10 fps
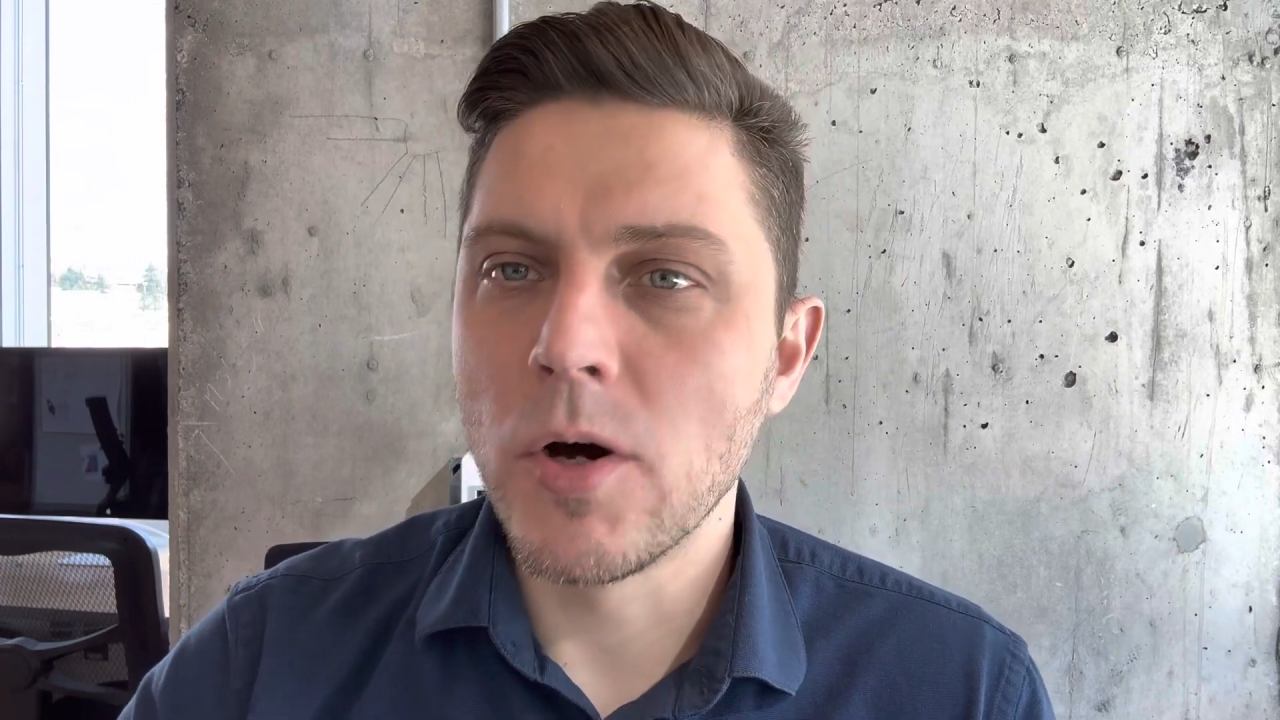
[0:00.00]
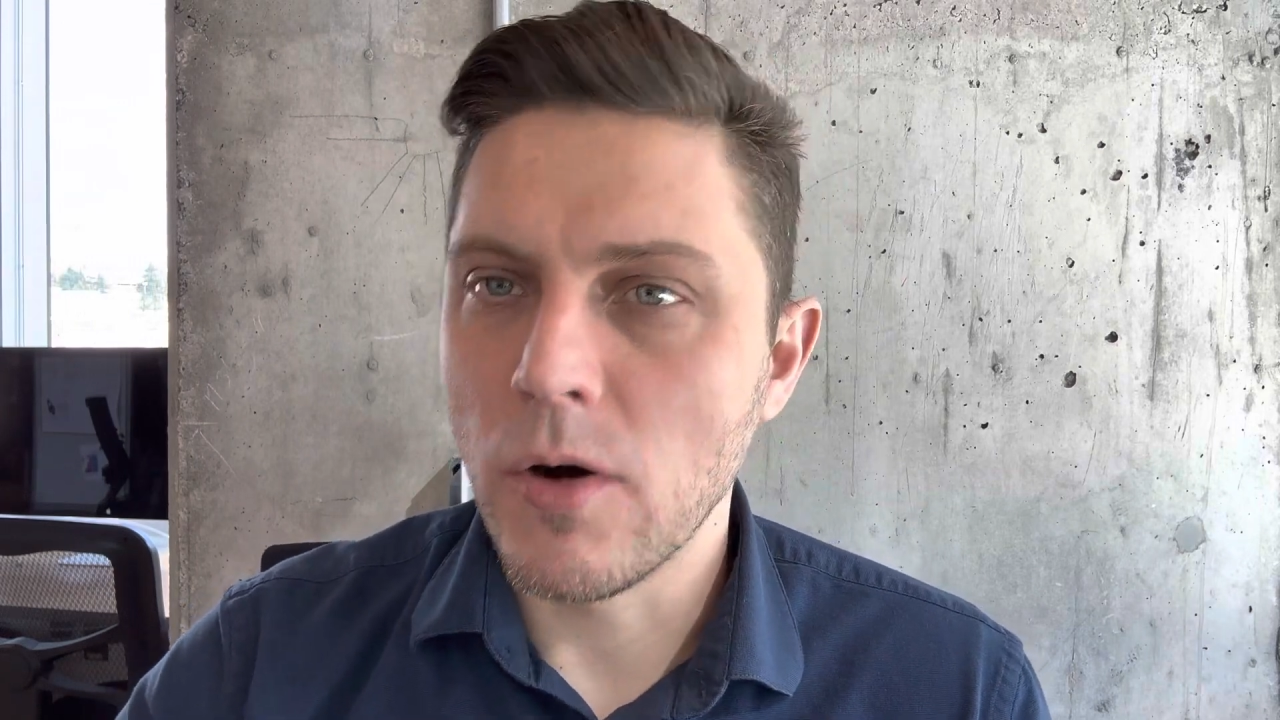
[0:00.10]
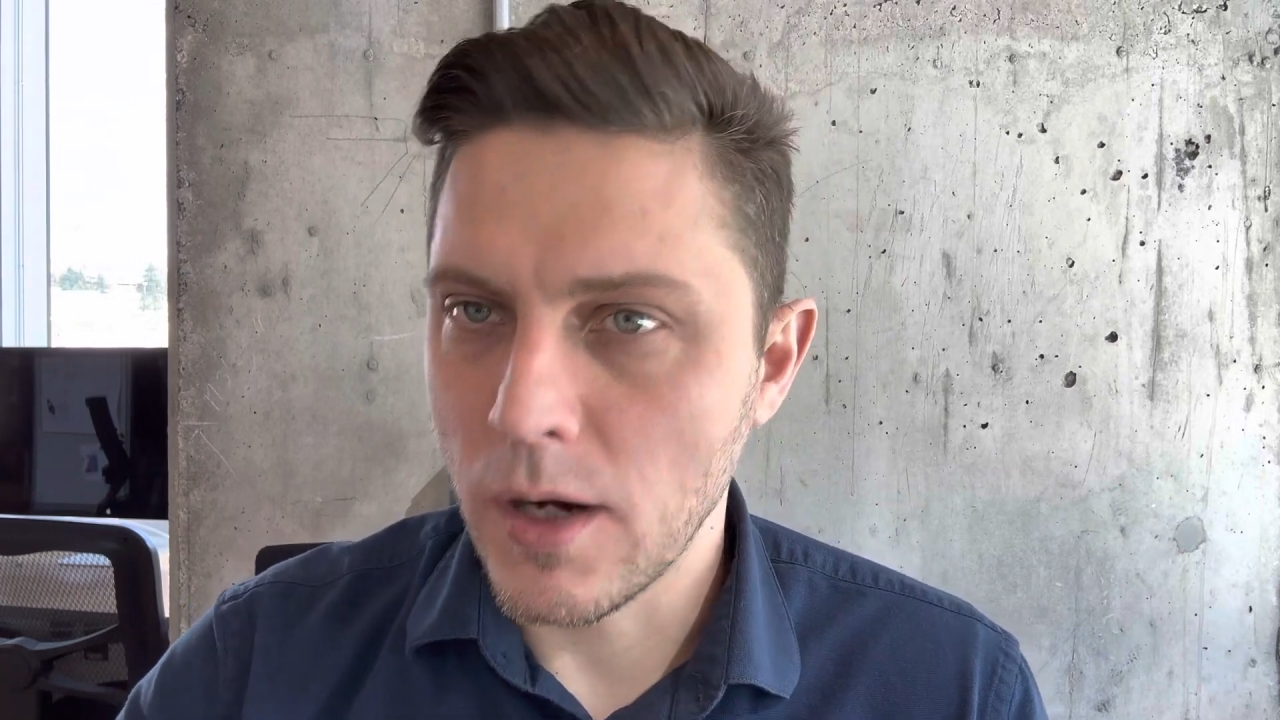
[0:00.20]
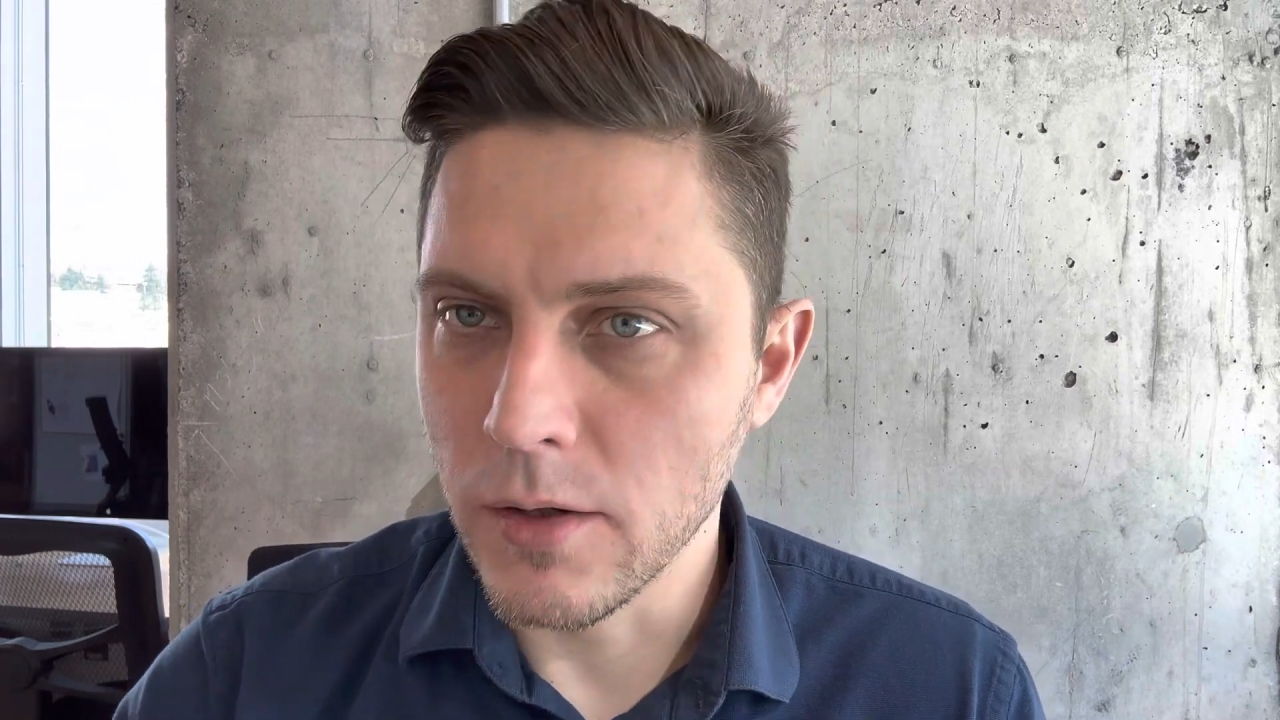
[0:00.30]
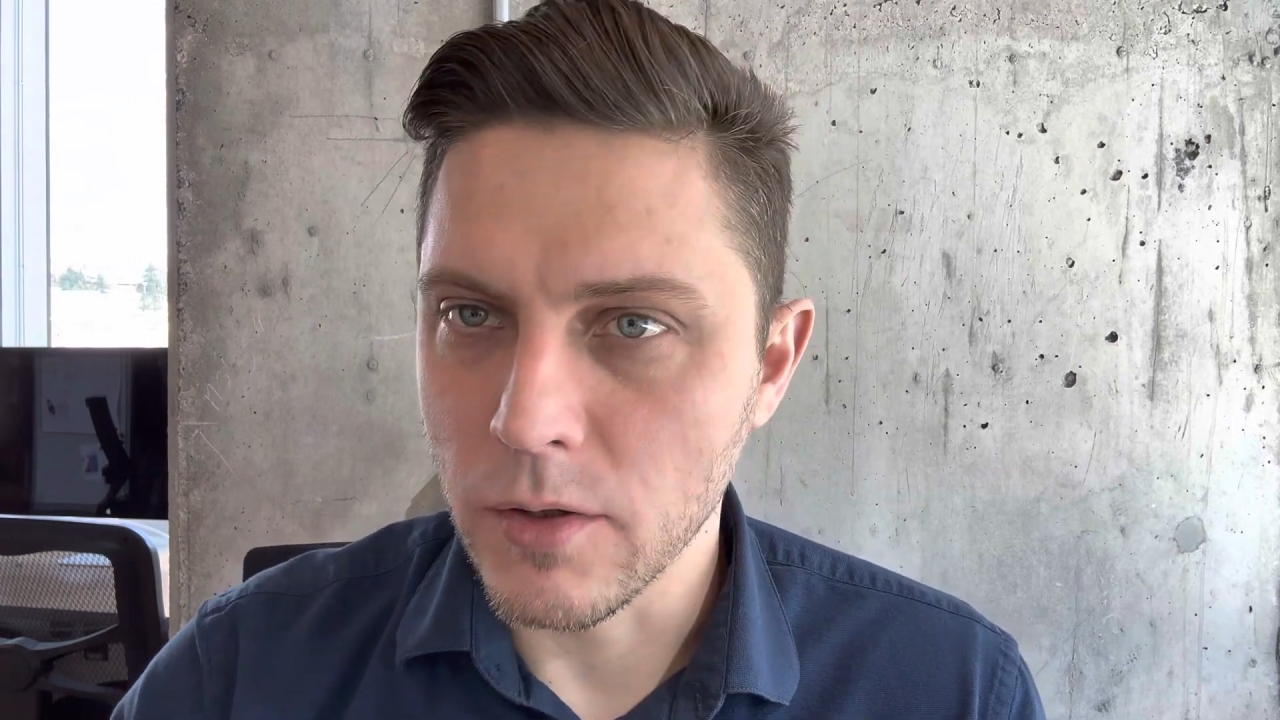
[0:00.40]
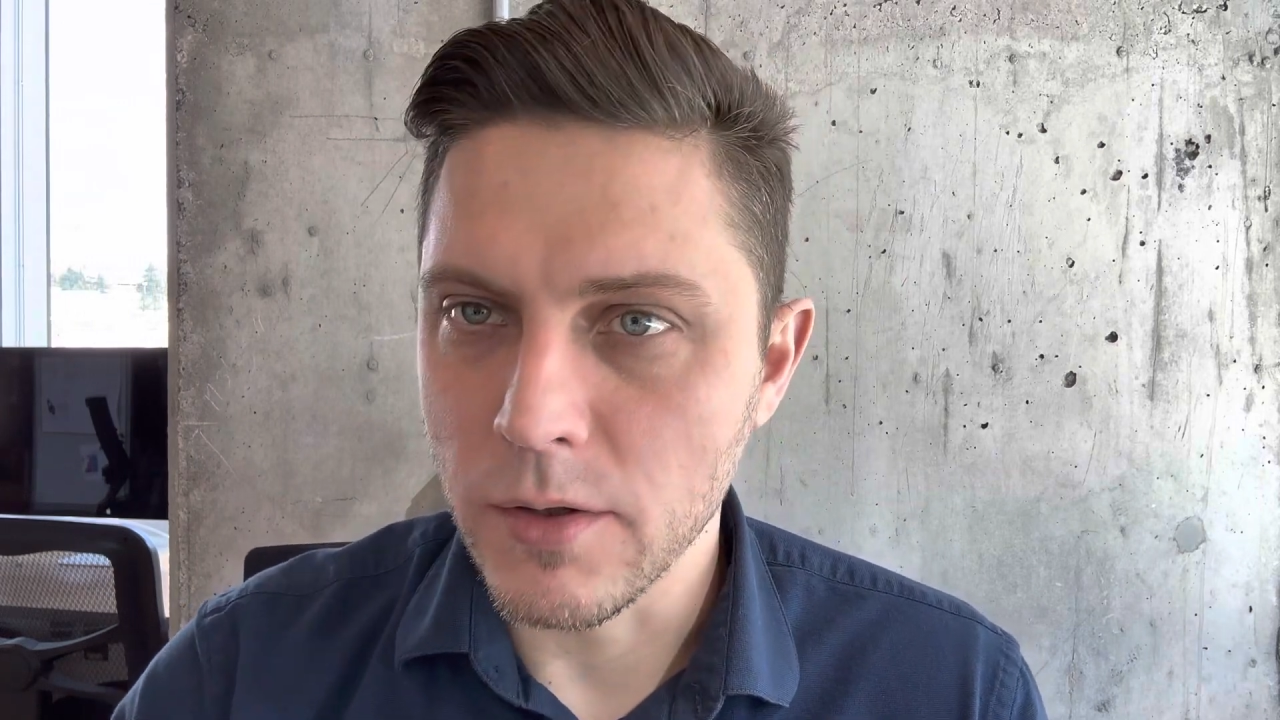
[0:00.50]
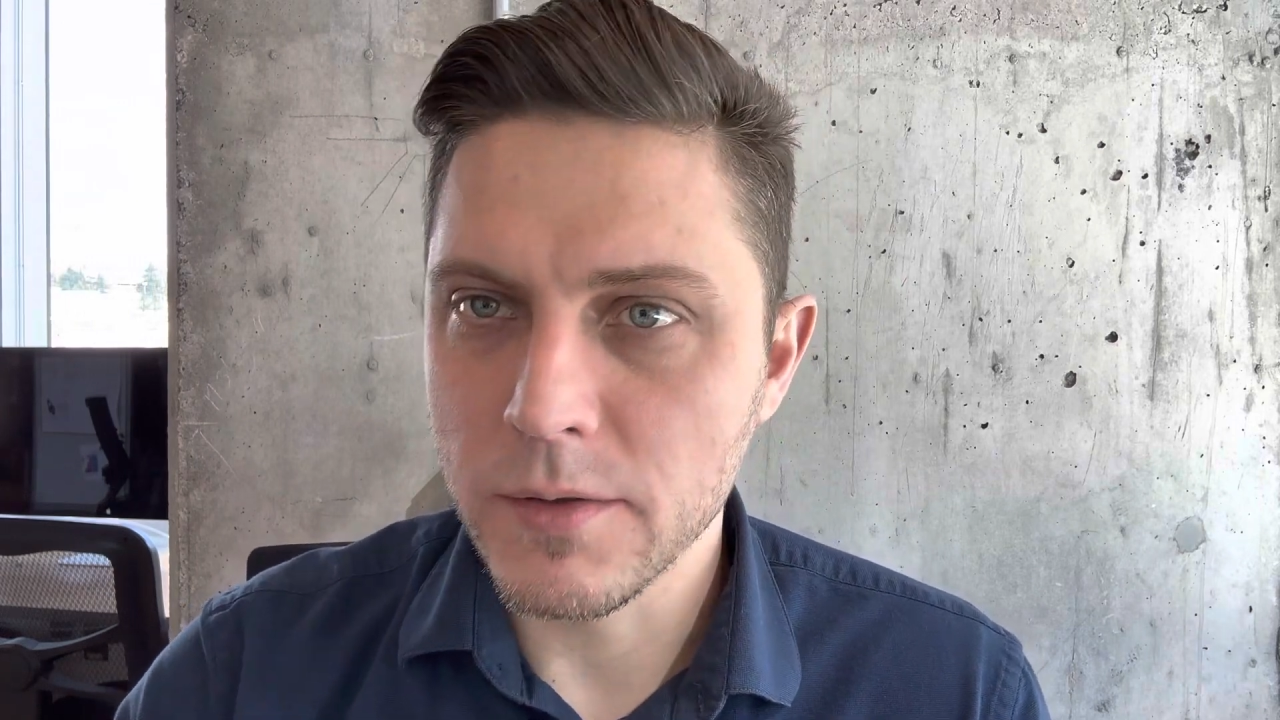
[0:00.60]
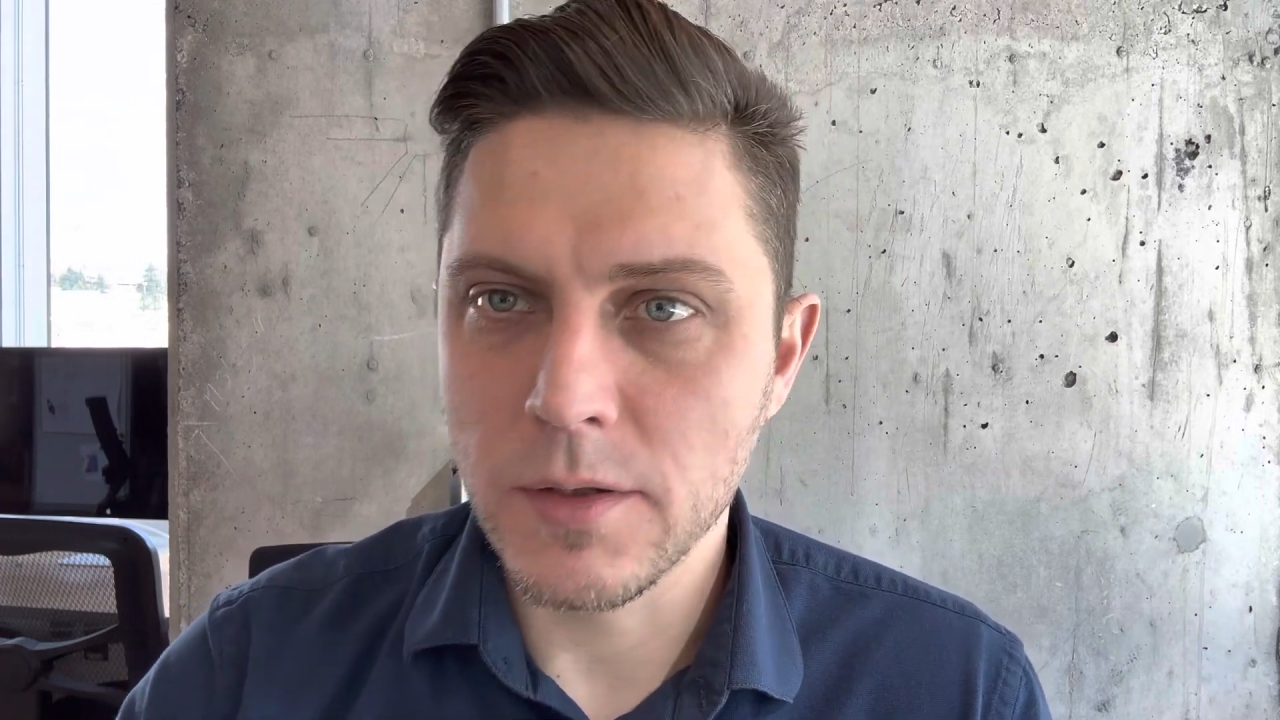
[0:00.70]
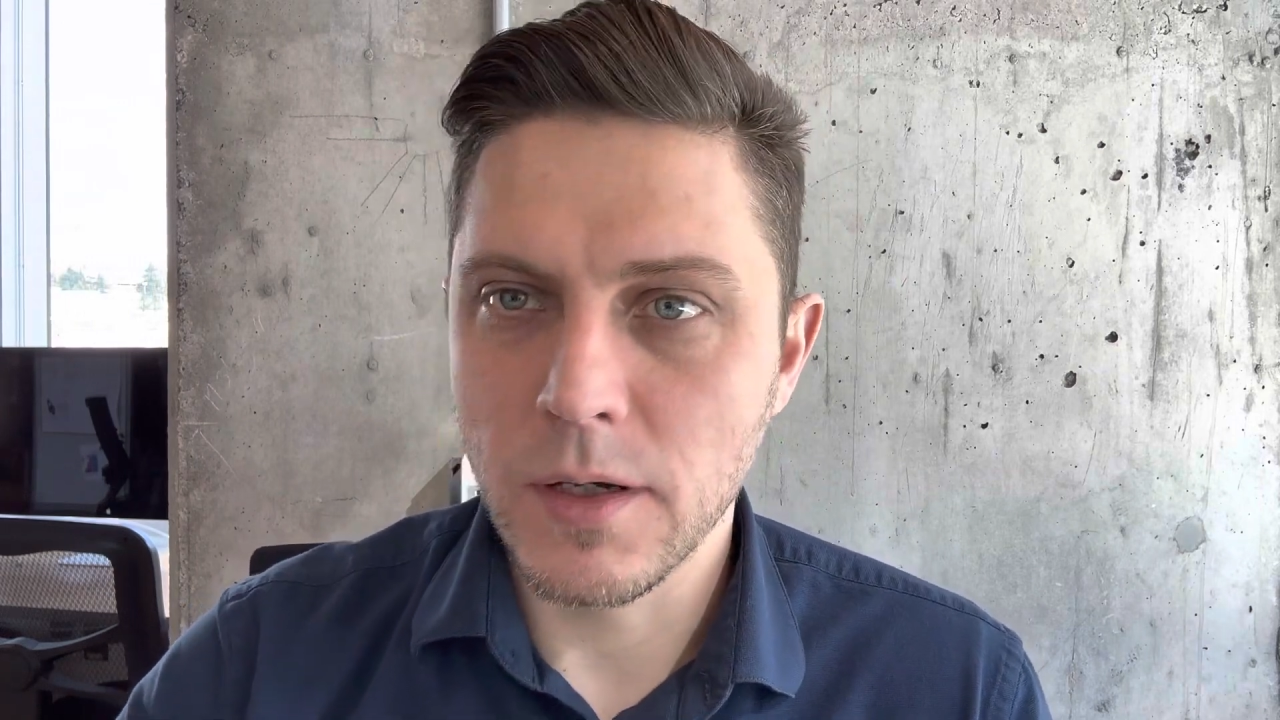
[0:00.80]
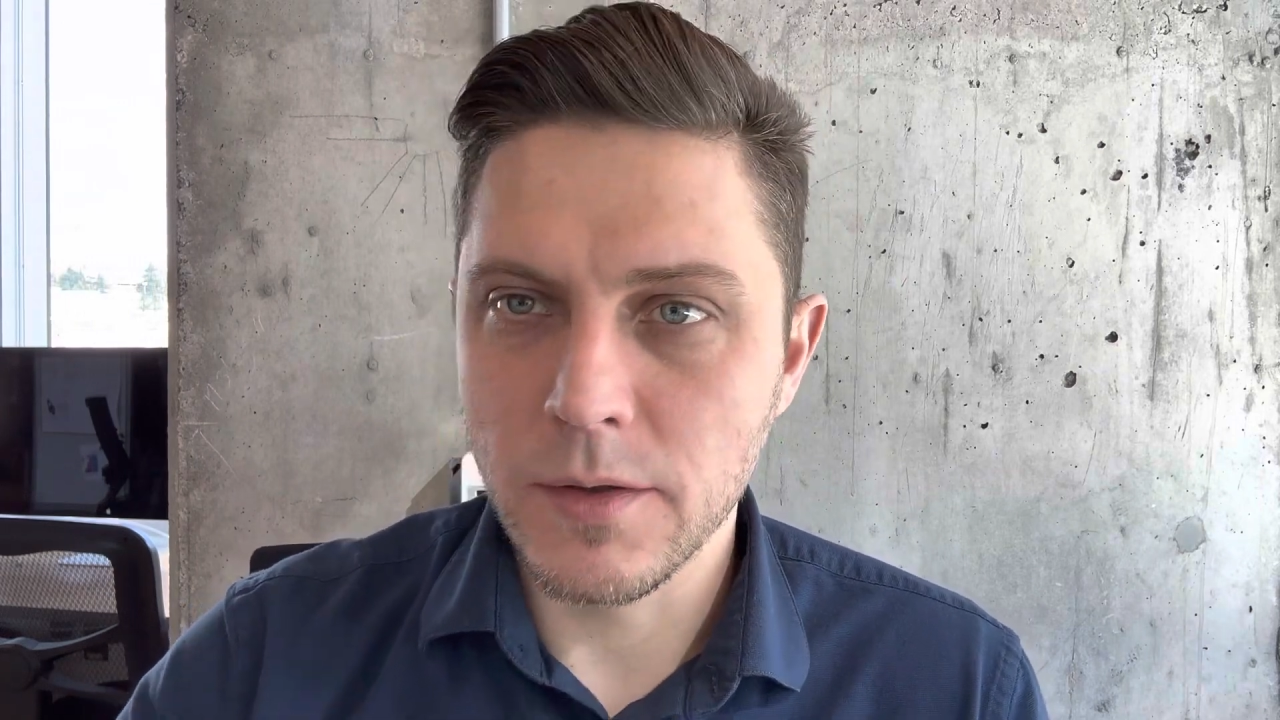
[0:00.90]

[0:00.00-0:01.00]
hunger.